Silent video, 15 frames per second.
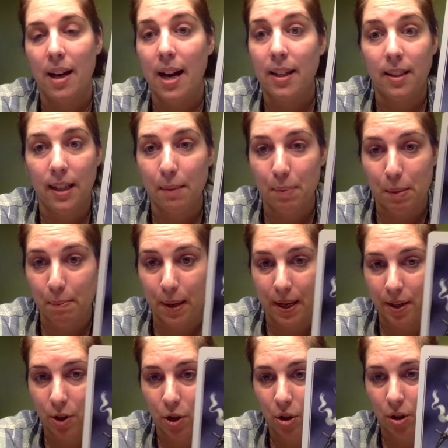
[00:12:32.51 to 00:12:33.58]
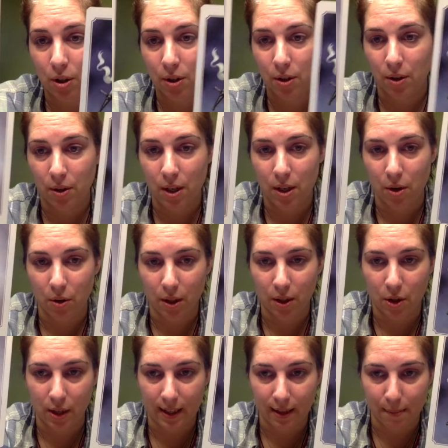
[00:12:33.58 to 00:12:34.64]
I skipped a bunch so that you could
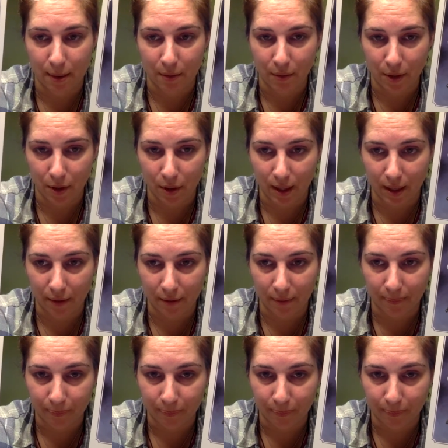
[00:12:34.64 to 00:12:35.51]
check them out for yourself.